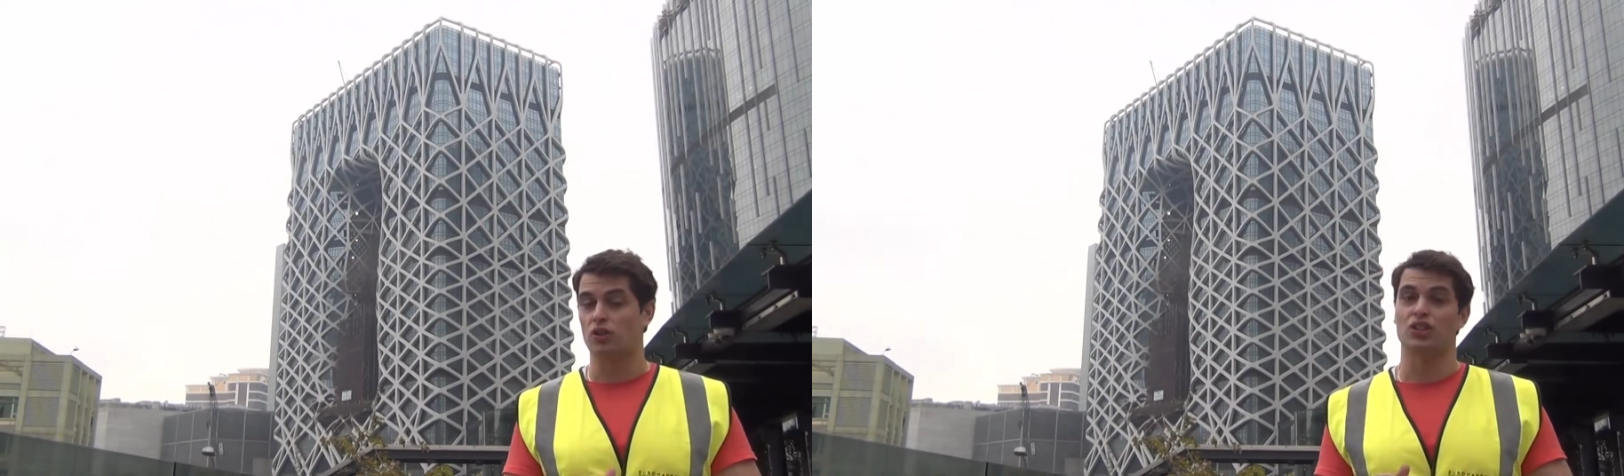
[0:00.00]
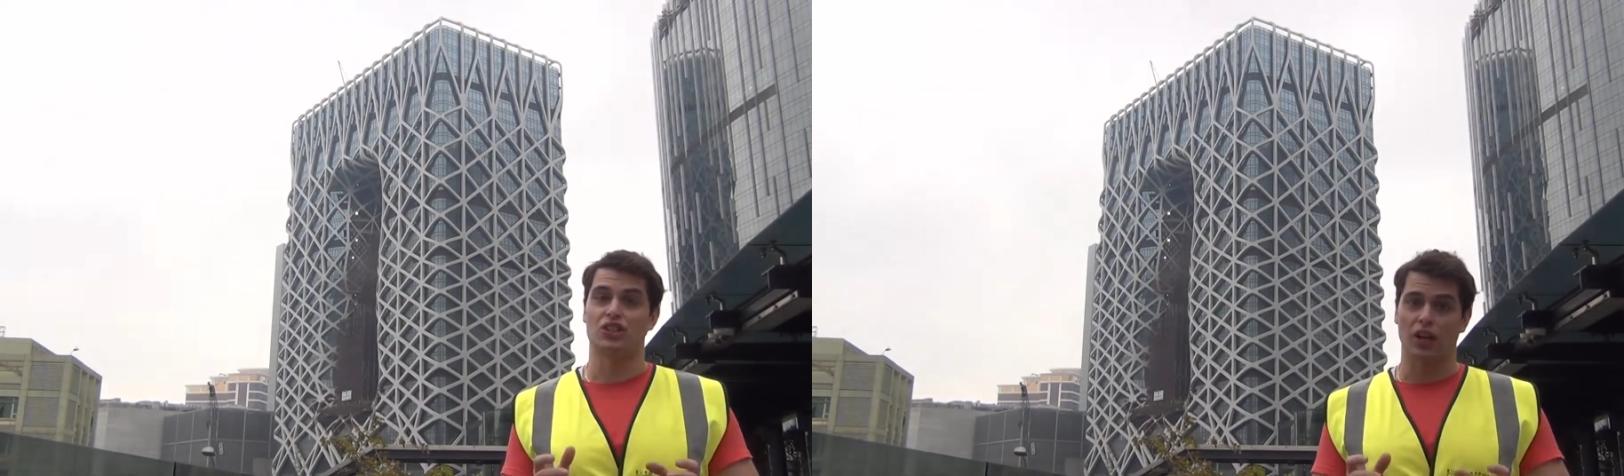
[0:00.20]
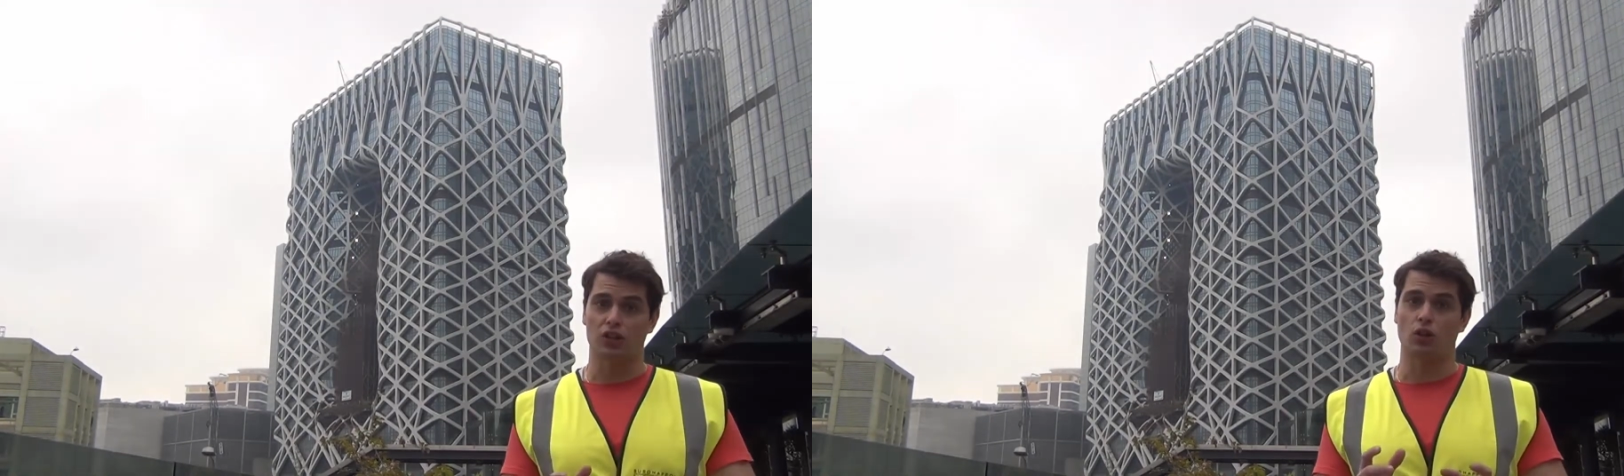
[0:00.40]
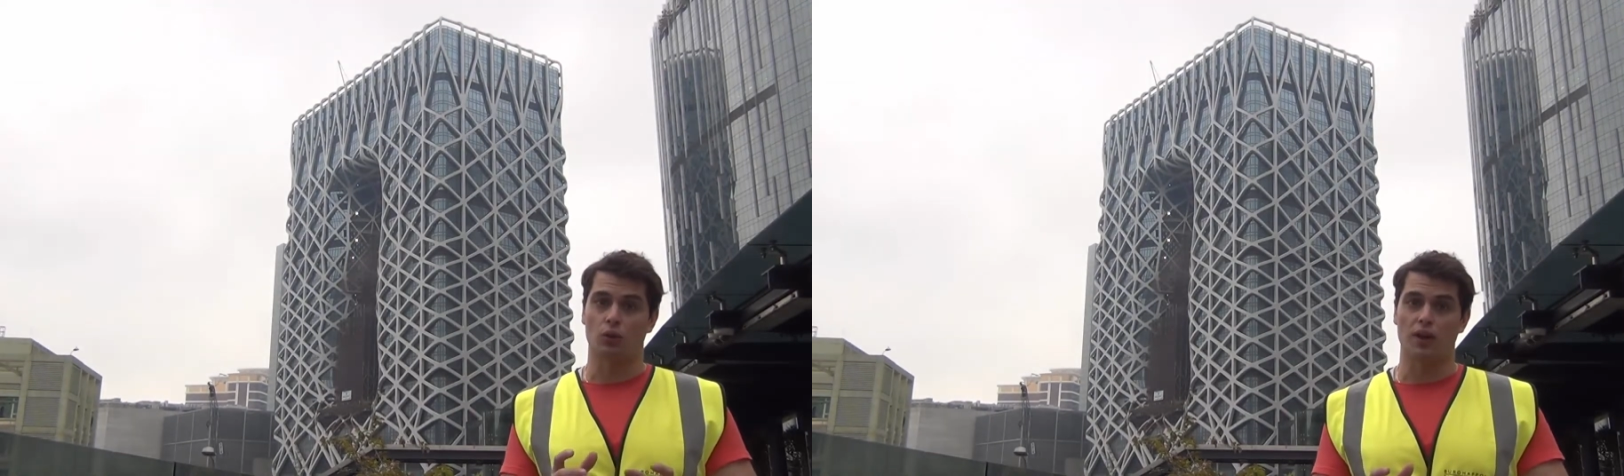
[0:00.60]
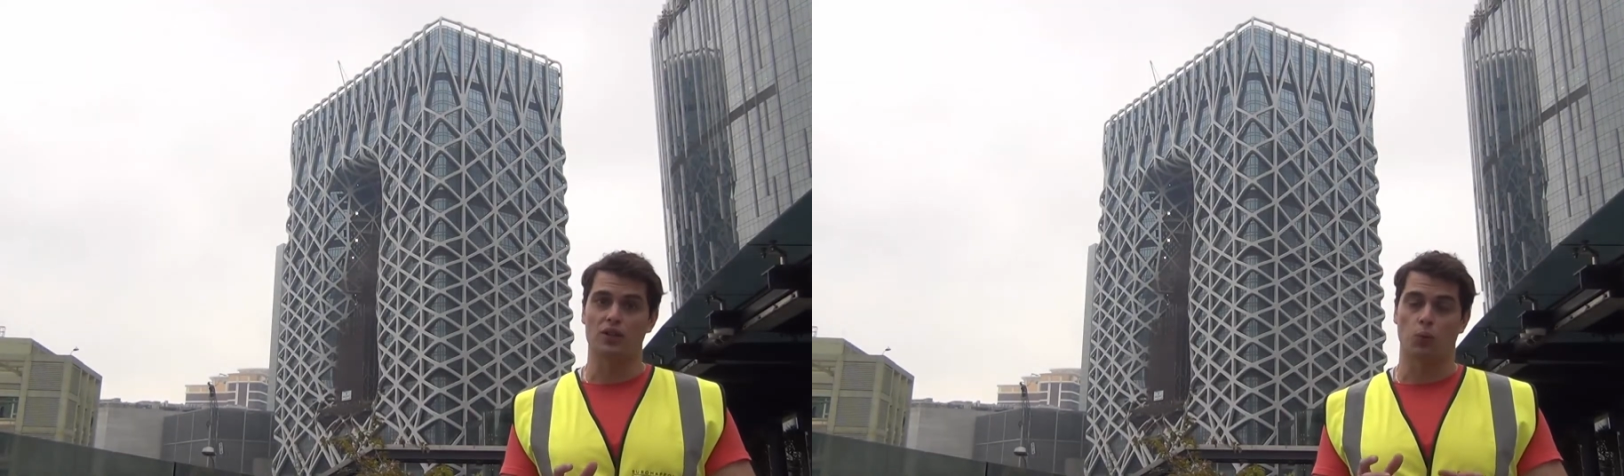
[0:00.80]
to six
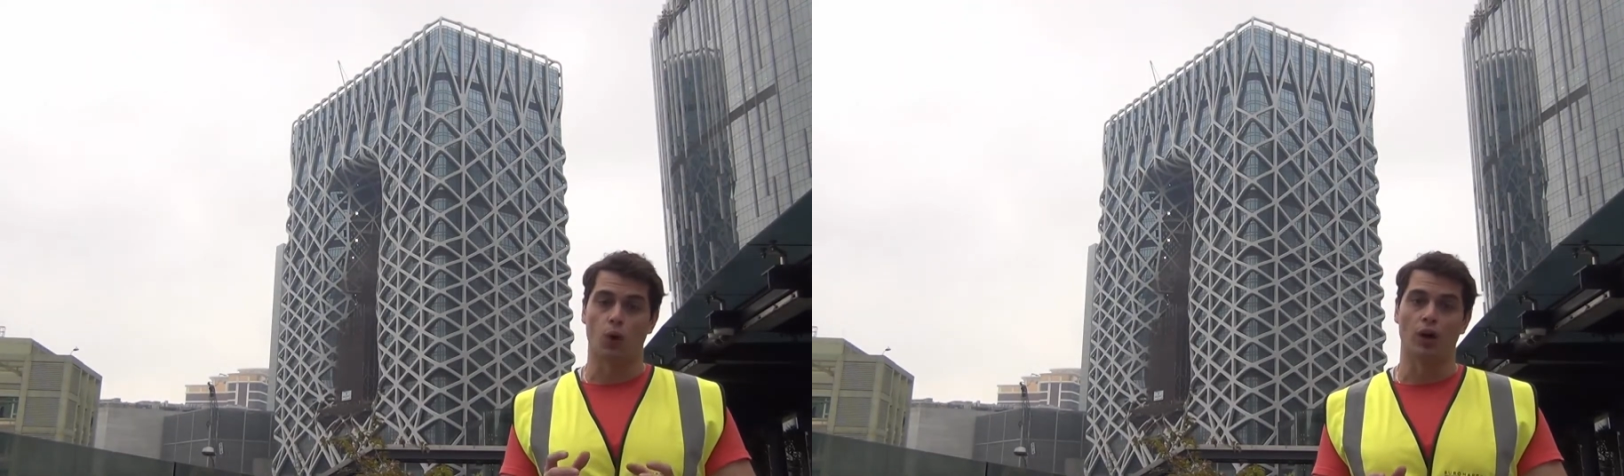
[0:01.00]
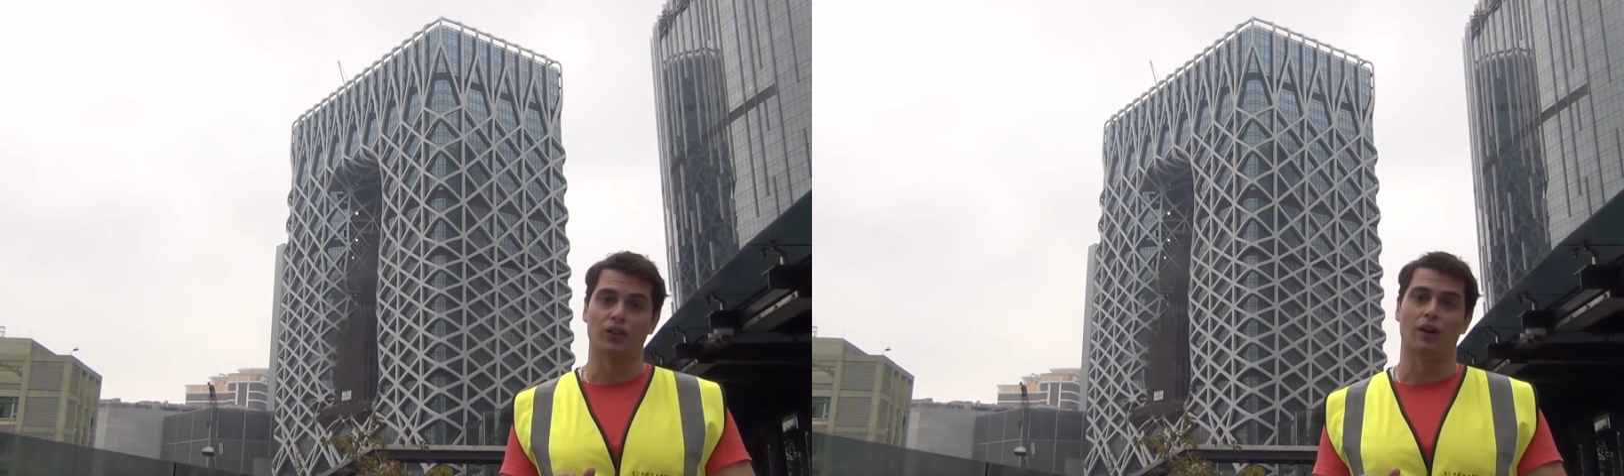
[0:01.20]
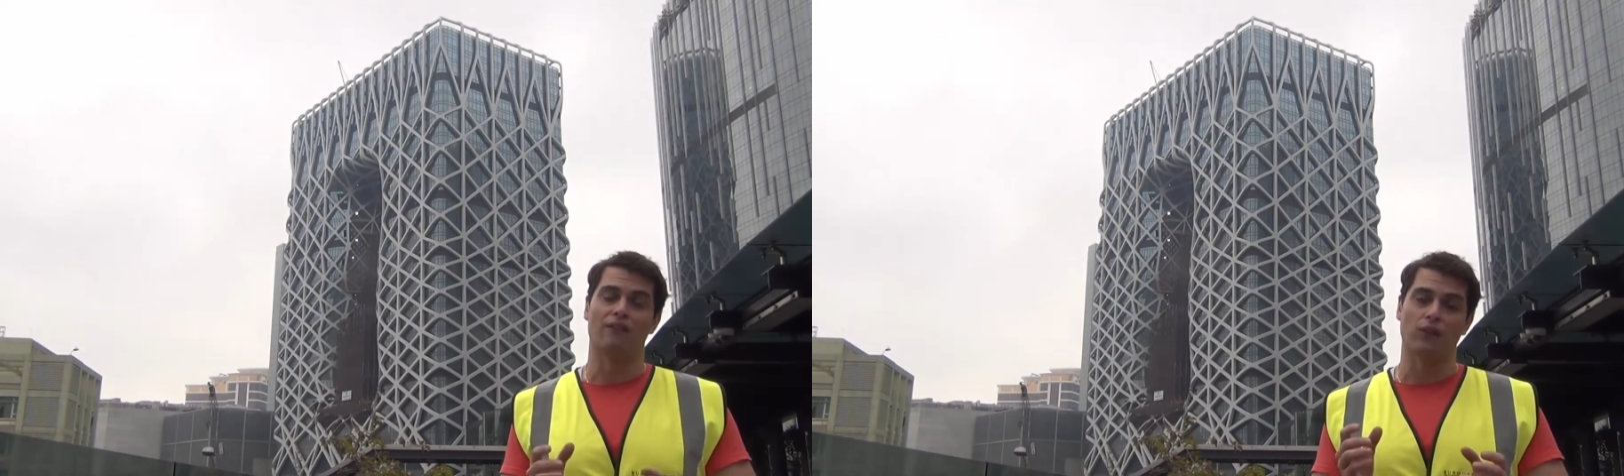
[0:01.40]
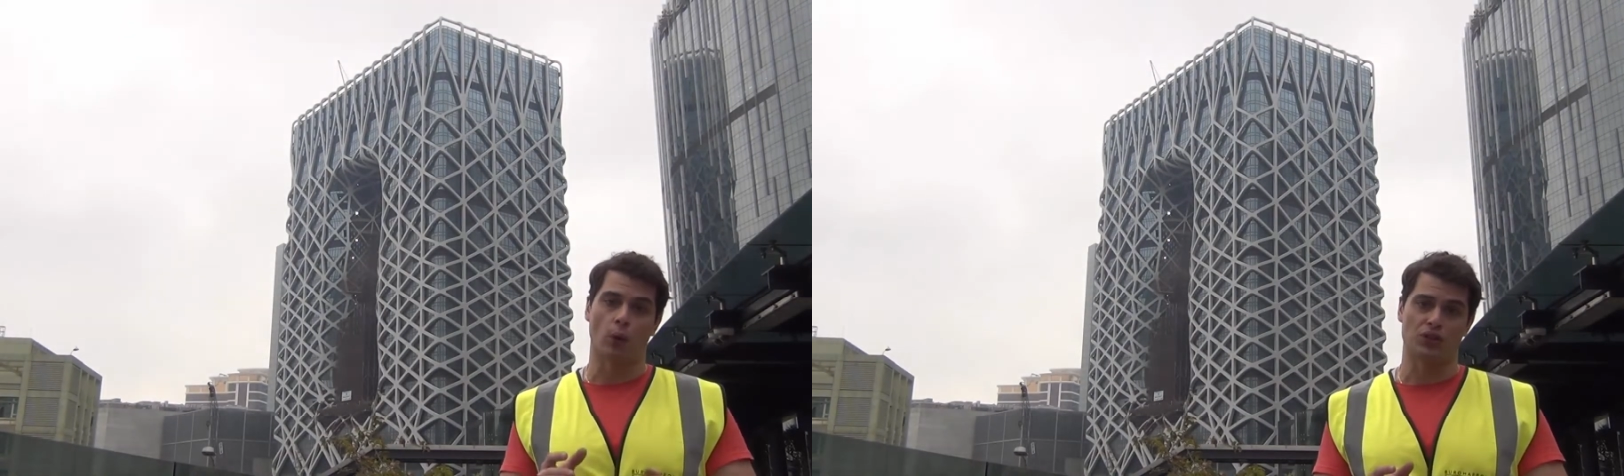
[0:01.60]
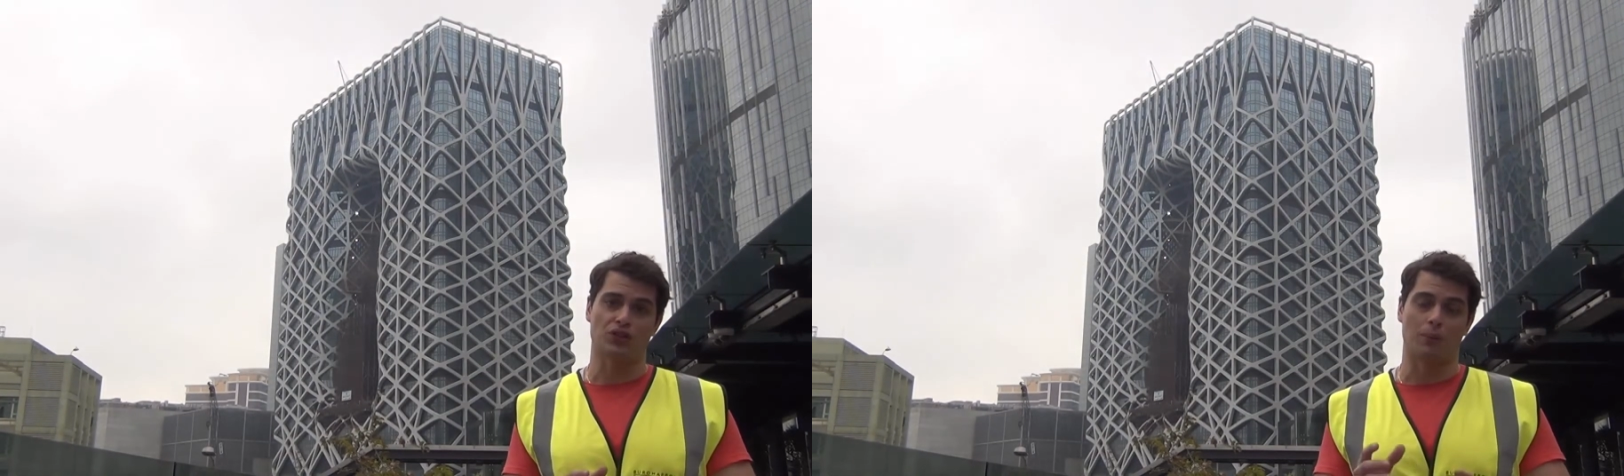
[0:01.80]
degrees worth of
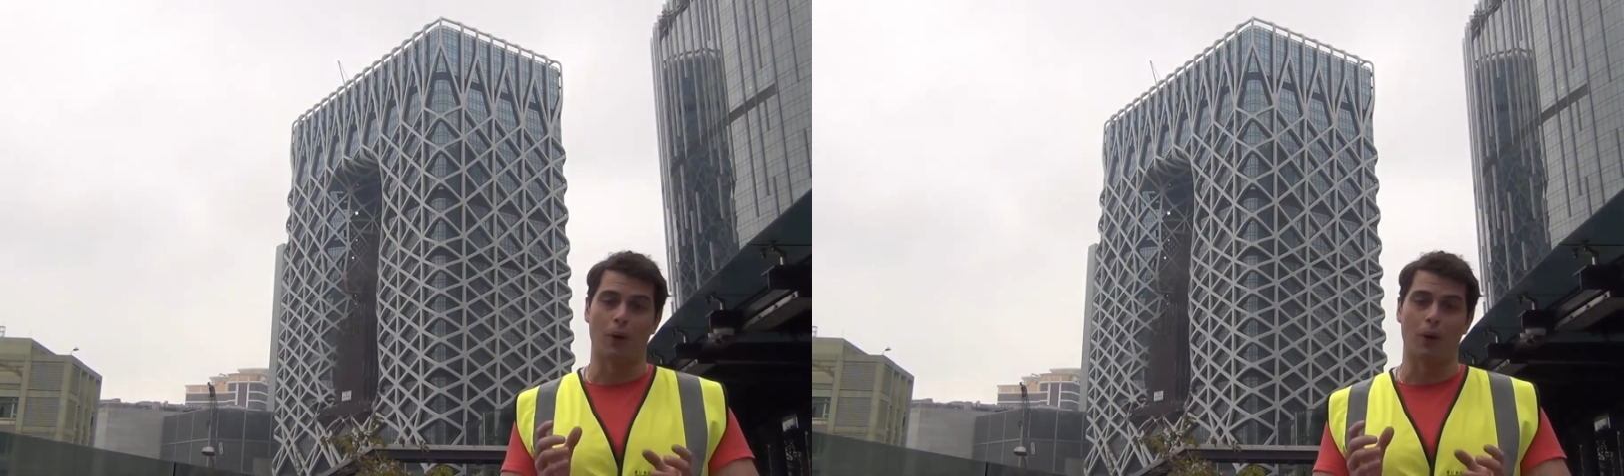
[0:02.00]
forces and